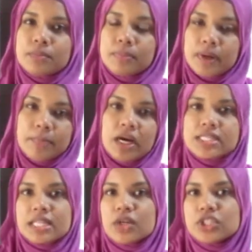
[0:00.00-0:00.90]
But
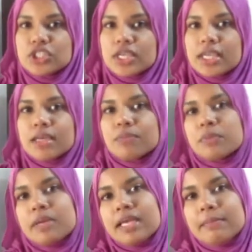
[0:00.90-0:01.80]
parcel out your chicken,
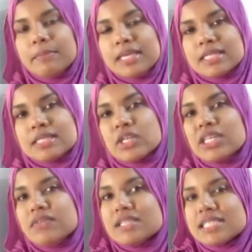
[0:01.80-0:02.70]
prepare your meats. You
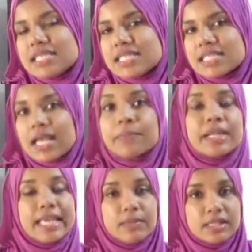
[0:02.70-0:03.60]
can even season them,
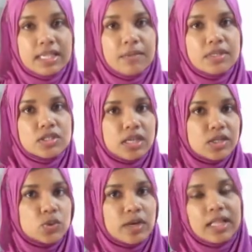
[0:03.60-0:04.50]
label them
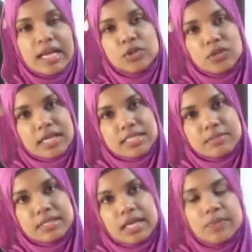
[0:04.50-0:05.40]
as well. I do that
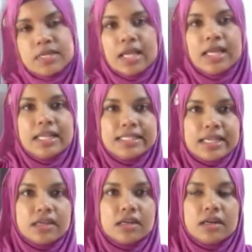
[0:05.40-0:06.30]
sometimes.
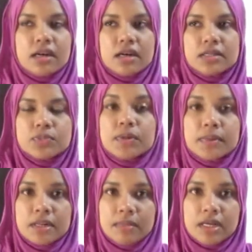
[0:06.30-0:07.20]
Take a
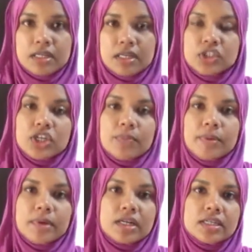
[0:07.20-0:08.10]
permanent marker, a
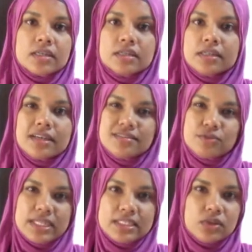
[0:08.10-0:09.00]
Sharpie marker,
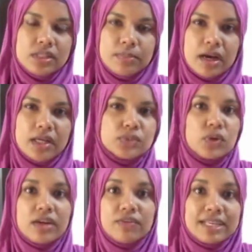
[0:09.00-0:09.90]
write it on the bags,
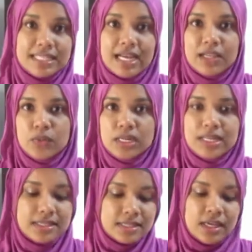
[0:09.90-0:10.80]
whatever, exactly what it
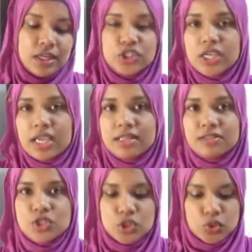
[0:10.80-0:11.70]
is.
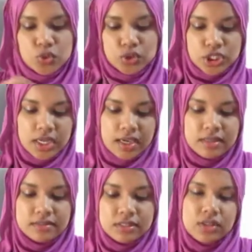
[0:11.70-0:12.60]
Chicken stew,
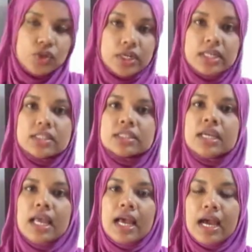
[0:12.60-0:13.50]
chicken grilled,
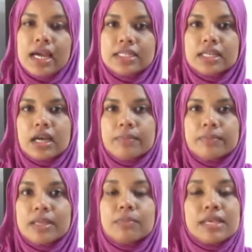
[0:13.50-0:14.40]
and
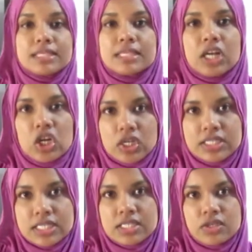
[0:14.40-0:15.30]
it makes it a
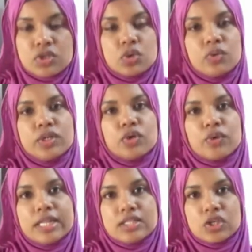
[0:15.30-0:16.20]
lot easier. So when you're
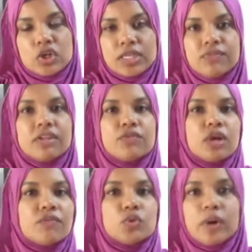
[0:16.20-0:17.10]
ready to cook, even if you
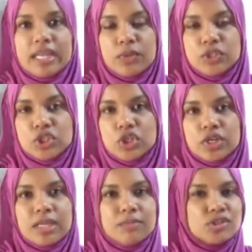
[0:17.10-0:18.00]
have no idea what you're
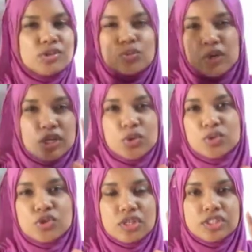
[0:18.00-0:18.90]
cooking, but you want to
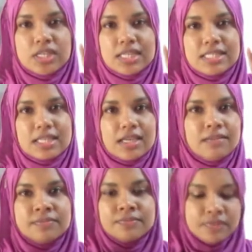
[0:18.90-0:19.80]
use grilled chicken
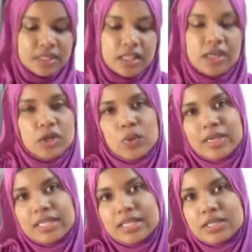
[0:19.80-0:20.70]
today, look at how
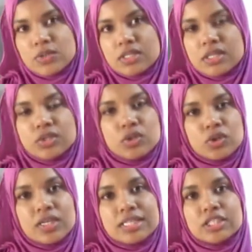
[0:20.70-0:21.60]
quickly this was done. So
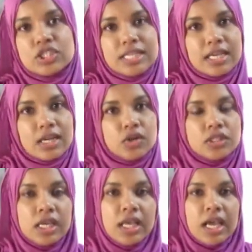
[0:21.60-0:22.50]
you can just take it out,
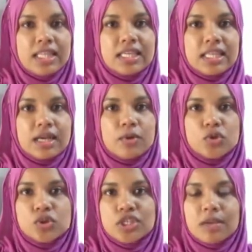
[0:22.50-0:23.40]
and the thing about
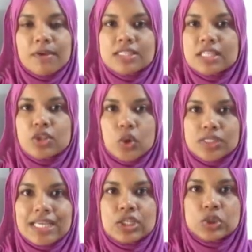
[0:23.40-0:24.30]
those chicken breasts, it
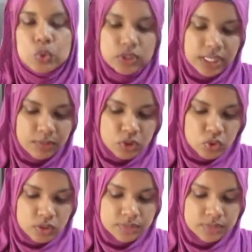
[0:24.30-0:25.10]
thawed in no time at all.